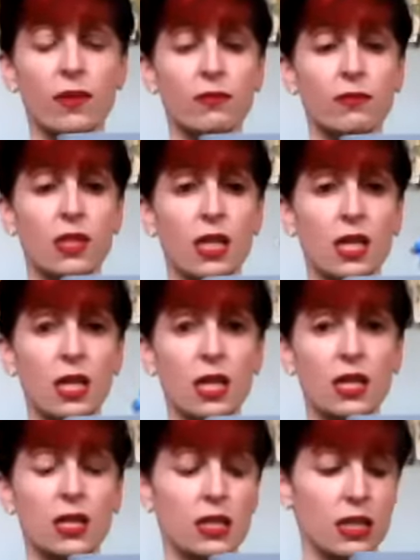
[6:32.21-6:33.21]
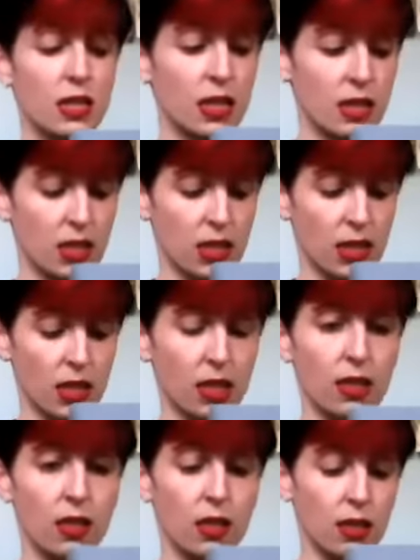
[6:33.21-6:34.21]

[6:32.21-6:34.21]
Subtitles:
15, 16,